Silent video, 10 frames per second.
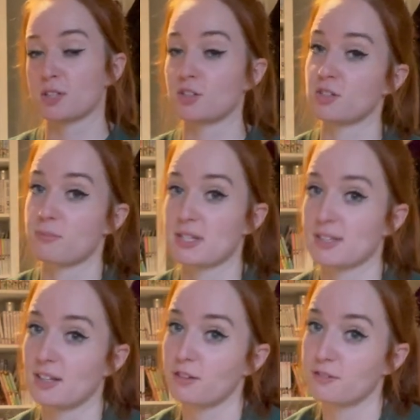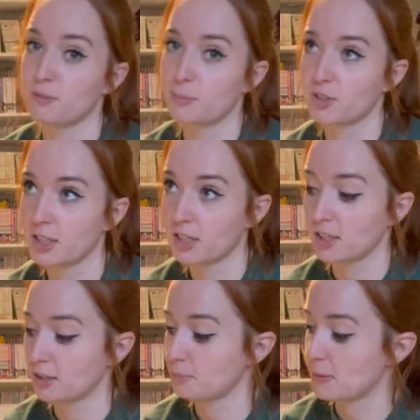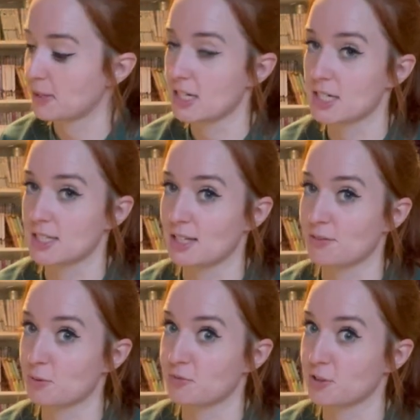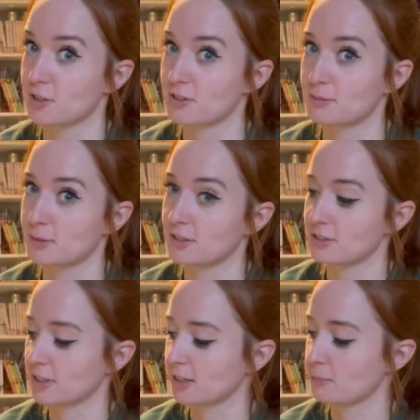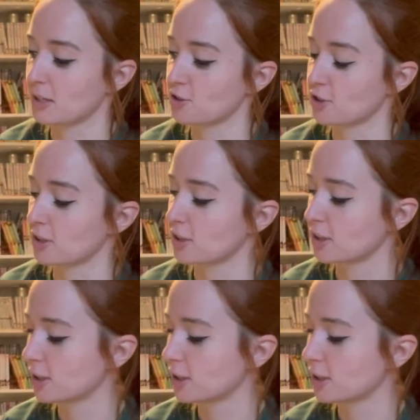to London myself, but then maybe I need to save up first, because I can imagine